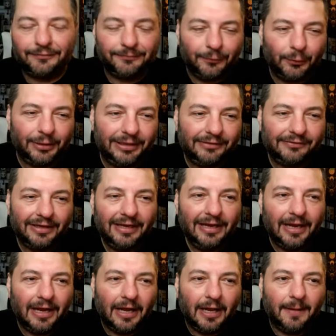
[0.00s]
and 40s,
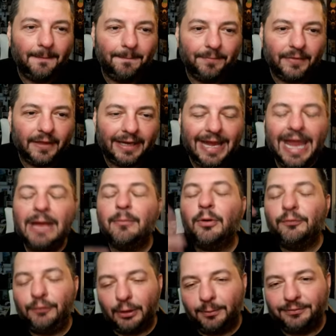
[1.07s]
um, like Hammer
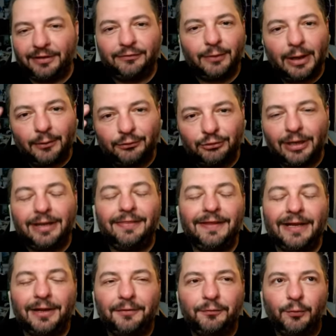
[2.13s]
Films. That's what I was trying to
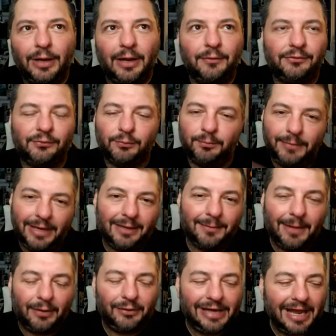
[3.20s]
think of when I was making
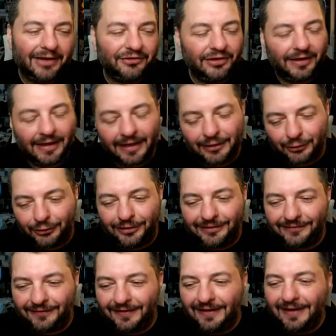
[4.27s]
my reaction and I
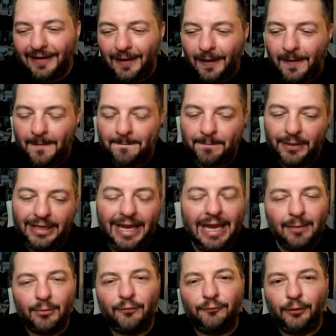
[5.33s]
couldn't. Um, but
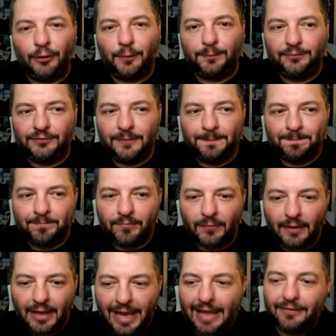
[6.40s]
Hammer Films
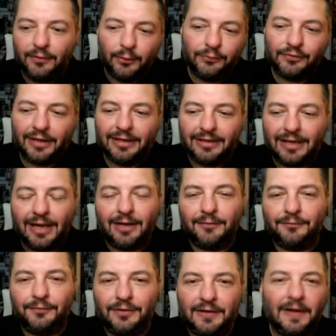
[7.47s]
had those like kind
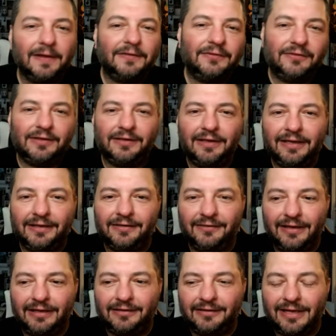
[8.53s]
of cuts and and
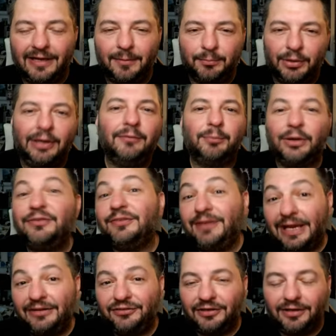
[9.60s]
and kind of pre-
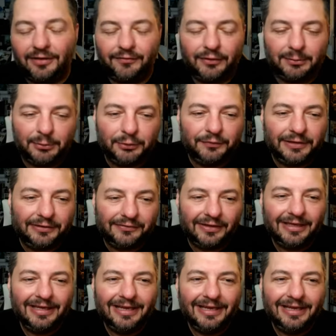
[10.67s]
presentation of their movies.